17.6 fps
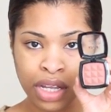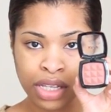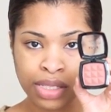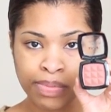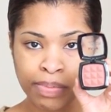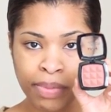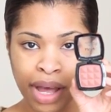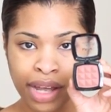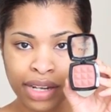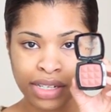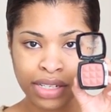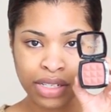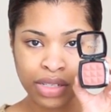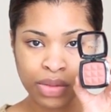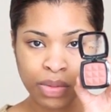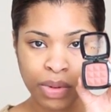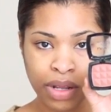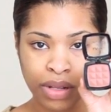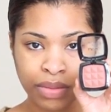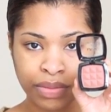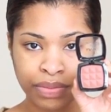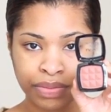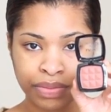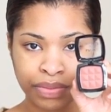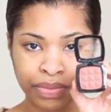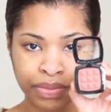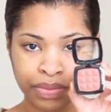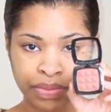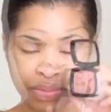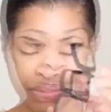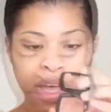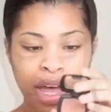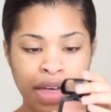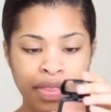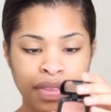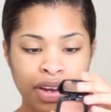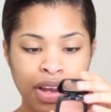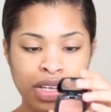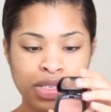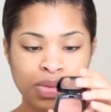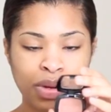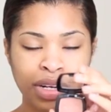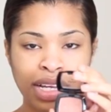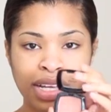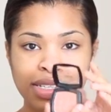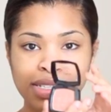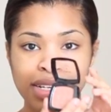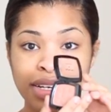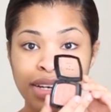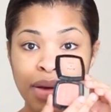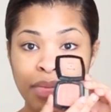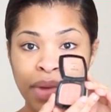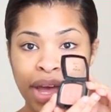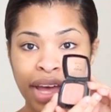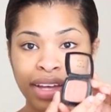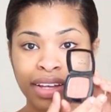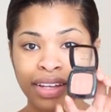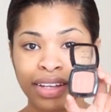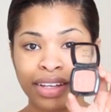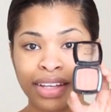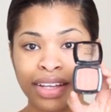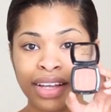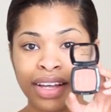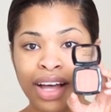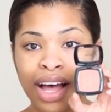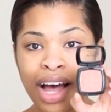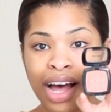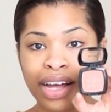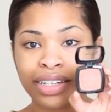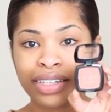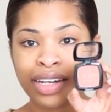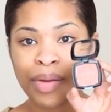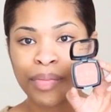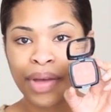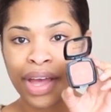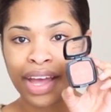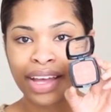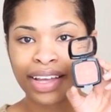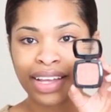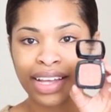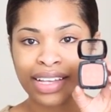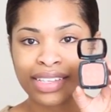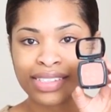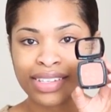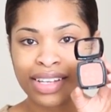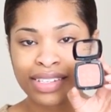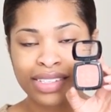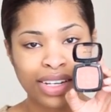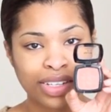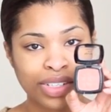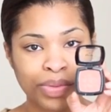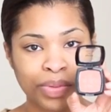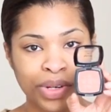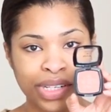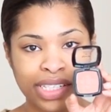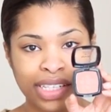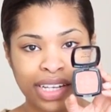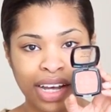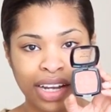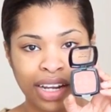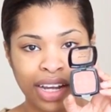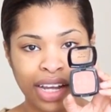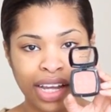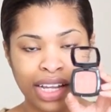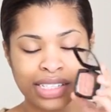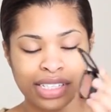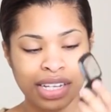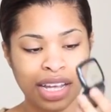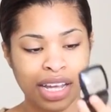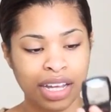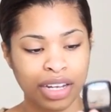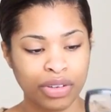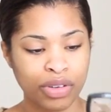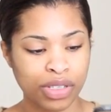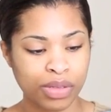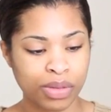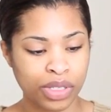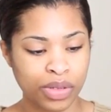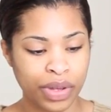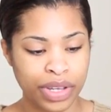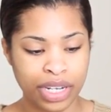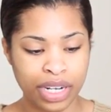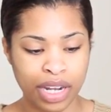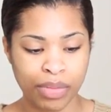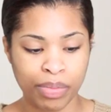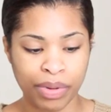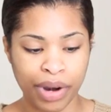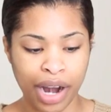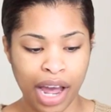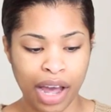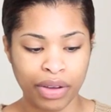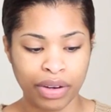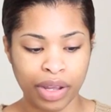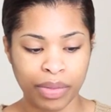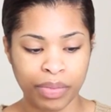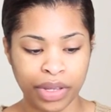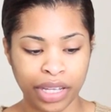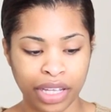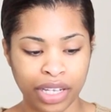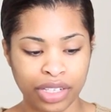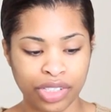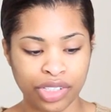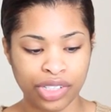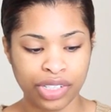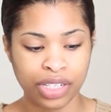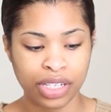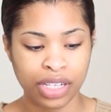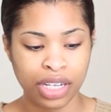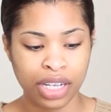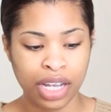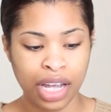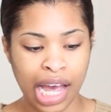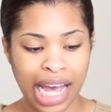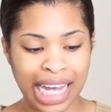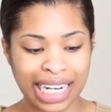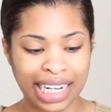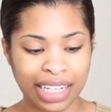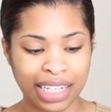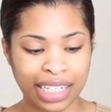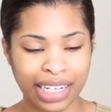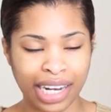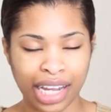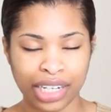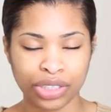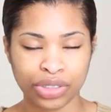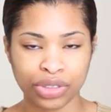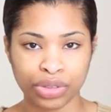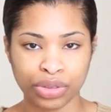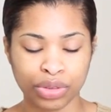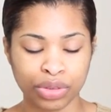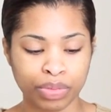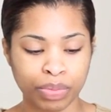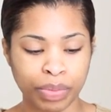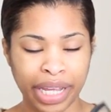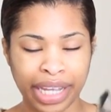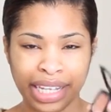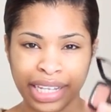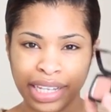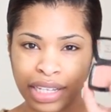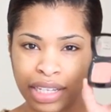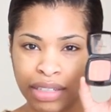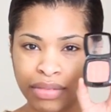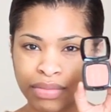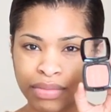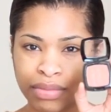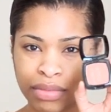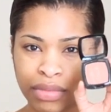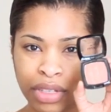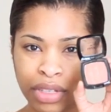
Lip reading: It's matte as well. And the last one is Nutmeg, and Nutmeg is such a pretty colour. It's a cross between a brown, a peach, and like a natural pinky